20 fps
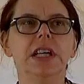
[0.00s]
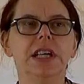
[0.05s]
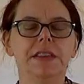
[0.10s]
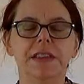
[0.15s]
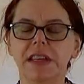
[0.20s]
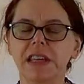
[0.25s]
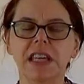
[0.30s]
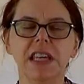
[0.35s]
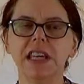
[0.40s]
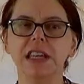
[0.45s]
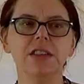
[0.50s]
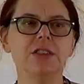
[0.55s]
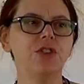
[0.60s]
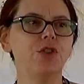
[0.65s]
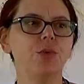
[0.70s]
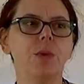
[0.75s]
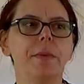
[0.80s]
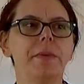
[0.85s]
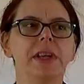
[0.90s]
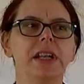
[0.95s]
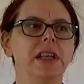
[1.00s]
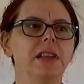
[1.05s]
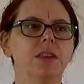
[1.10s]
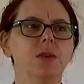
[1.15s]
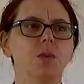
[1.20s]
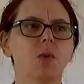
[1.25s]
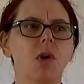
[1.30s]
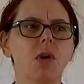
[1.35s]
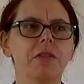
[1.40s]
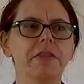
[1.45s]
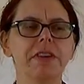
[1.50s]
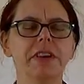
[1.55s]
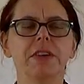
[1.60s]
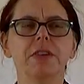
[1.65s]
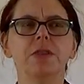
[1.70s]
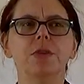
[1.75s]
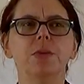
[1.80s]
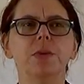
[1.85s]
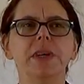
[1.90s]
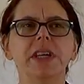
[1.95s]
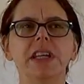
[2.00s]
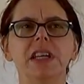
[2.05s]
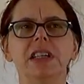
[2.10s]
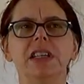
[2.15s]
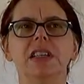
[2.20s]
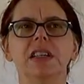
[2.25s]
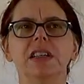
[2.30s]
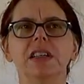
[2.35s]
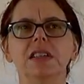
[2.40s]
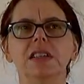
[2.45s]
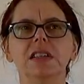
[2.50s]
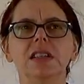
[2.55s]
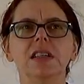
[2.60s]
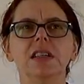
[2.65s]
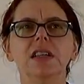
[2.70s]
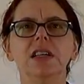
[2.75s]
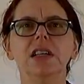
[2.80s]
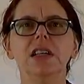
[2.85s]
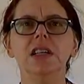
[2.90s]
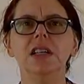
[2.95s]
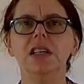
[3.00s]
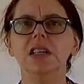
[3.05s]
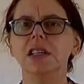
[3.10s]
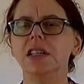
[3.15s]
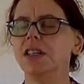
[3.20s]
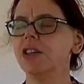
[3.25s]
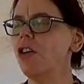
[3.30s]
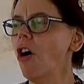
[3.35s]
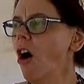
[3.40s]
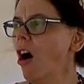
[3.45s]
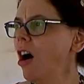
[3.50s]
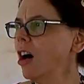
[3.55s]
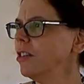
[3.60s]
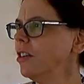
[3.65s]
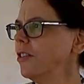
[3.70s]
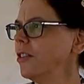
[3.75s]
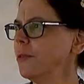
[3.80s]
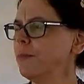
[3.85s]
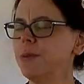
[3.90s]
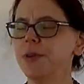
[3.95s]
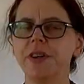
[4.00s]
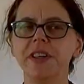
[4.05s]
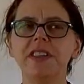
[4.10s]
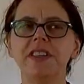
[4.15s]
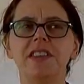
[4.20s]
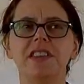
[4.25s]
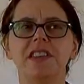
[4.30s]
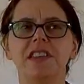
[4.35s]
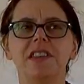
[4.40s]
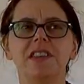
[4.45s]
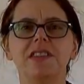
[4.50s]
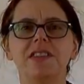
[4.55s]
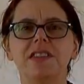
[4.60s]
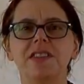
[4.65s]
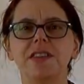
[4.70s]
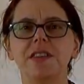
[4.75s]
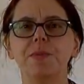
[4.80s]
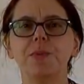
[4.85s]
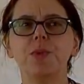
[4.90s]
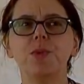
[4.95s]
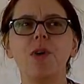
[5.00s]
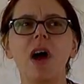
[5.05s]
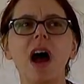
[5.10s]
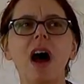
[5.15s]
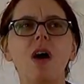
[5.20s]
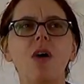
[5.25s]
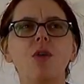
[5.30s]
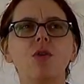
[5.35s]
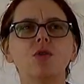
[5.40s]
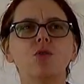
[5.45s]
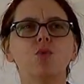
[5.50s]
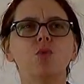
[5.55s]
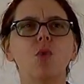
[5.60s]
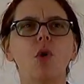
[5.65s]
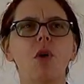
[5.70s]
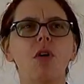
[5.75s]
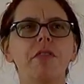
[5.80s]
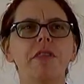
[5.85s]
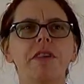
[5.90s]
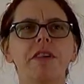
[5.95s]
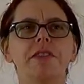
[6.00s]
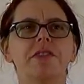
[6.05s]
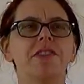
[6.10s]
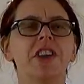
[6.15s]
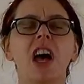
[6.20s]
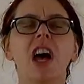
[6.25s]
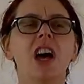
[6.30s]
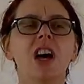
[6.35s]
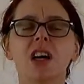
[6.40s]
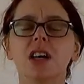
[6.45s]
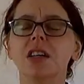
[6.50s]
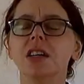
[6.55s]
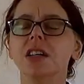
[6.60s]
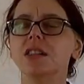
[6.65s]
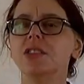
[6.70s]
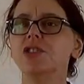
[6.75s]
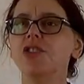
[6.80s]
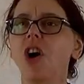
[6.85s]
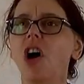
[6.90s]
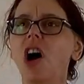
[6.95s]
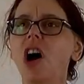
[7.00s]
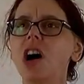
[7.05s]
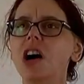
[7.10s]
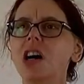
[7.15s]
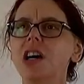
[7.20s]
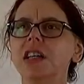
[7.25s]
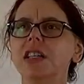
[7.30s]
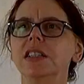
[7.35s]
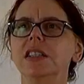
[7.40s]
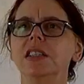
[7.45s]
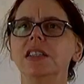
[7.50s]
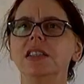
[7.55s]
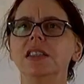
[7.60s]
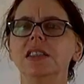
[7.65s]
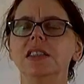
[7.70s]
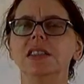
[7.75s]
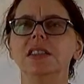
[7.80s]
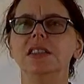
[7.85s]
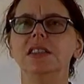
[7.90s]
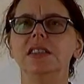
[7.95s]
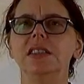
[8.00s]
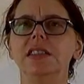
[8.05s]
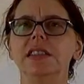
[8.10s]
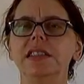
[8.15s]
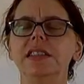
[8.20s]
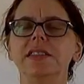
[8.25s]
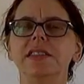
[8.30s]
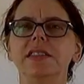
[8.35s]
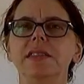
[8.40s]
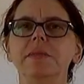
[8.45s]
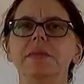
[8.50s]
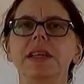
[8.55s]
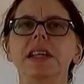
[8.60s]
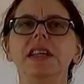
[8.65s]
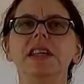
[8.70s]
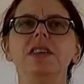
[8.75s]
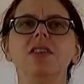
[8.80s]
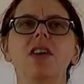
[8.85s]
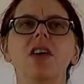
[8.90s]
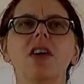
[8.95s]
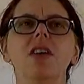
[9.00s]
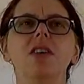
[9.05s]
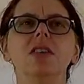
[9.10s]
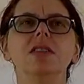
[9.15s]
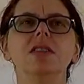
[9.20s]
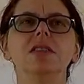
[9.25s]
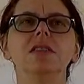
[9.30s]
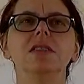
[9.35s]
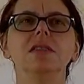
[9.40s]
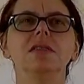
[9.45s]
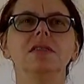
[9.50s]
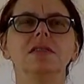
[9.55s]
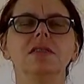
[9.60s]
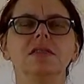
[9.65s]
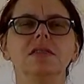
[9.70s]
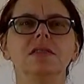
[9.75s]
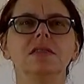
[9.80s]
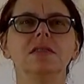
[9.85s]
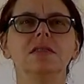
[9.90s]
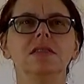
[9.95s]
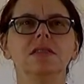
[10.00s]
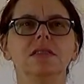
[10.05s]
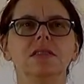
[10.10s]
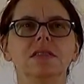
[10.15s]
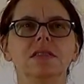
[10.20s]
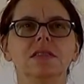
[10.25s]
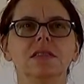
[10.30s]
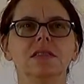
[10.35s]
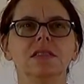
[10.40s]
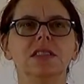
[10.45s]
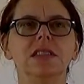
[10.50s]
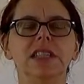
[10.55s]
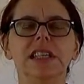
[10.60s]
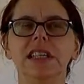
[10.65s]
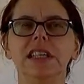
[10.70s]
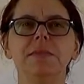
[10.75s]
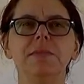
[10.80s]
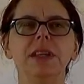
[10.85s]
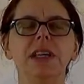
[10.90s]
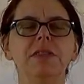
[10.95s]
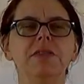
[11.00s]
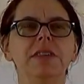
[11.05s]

the kinswomen and the warrior queen. Gone are the princes, the proud warriors. Gone is the mead hall, gleaming